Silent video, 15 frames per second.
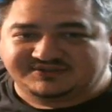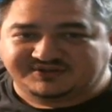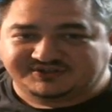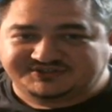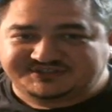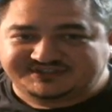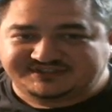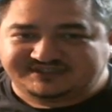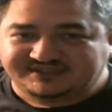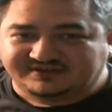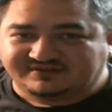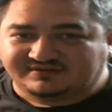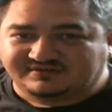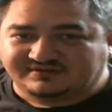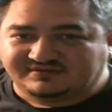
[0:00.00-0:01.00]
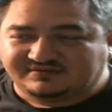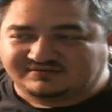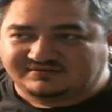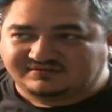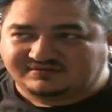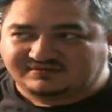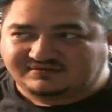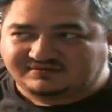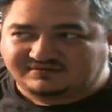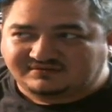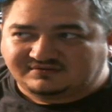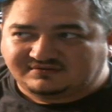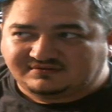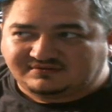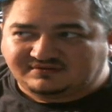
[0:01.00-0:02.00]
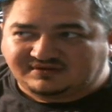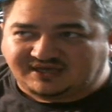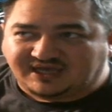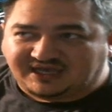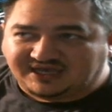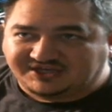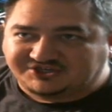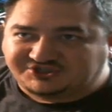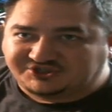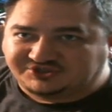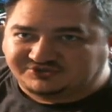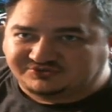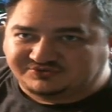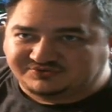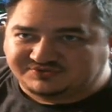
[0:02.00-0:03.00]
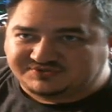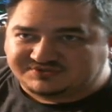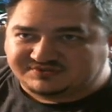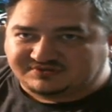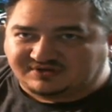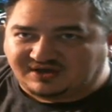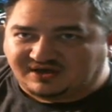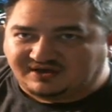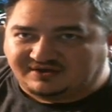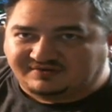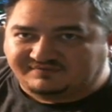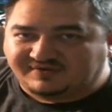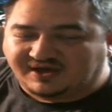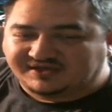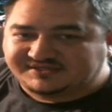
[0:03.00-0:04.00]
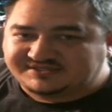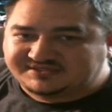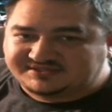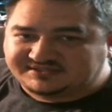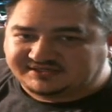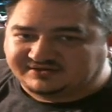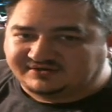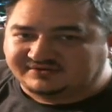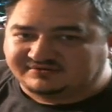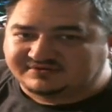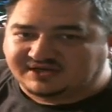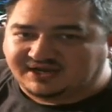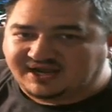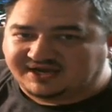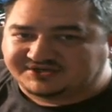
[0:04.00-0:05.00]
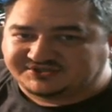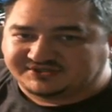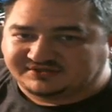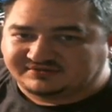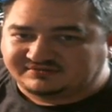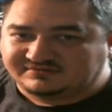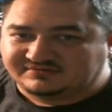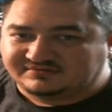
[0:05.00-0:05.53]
there's still issues of a serial connection